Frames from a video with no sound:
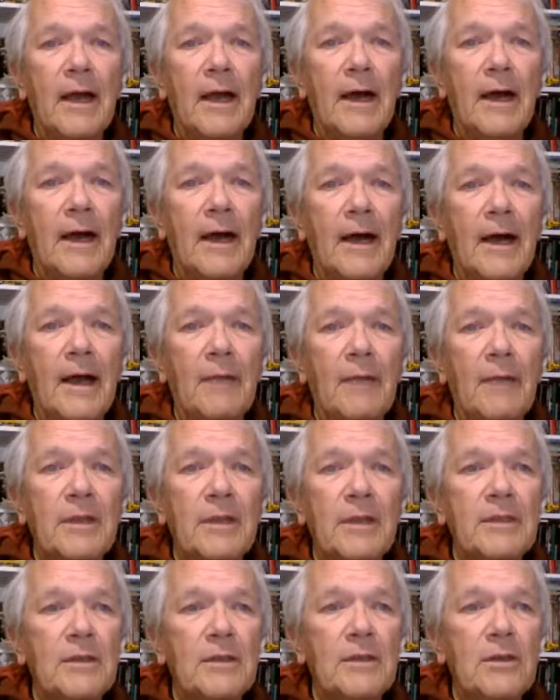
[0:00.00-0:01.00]

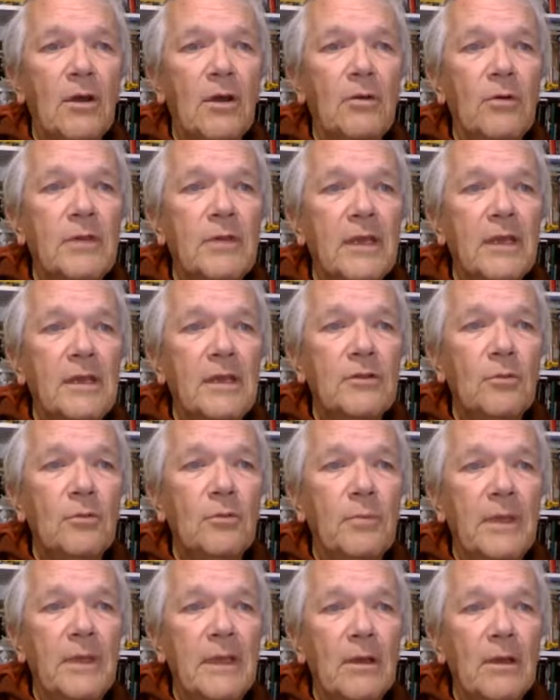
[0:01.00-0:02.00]
But the node can either
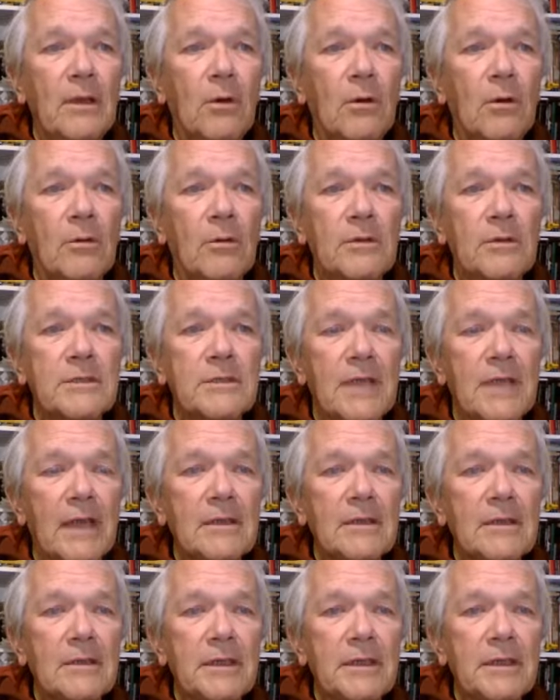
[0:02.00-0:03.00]
be
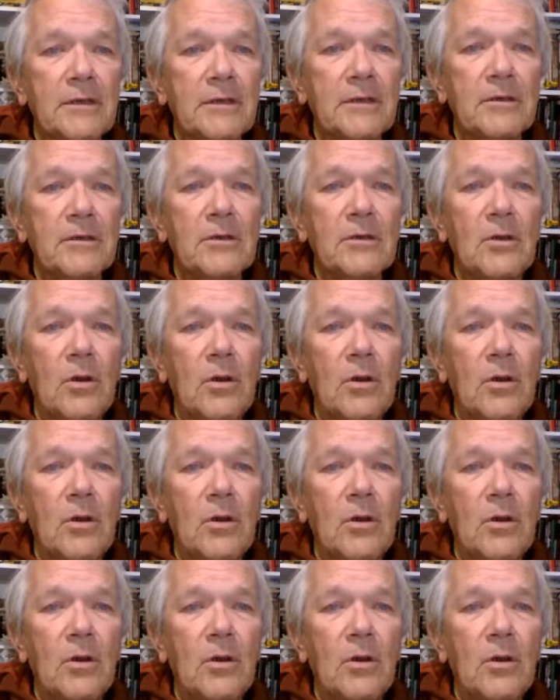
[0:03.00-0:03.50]
horizontal here,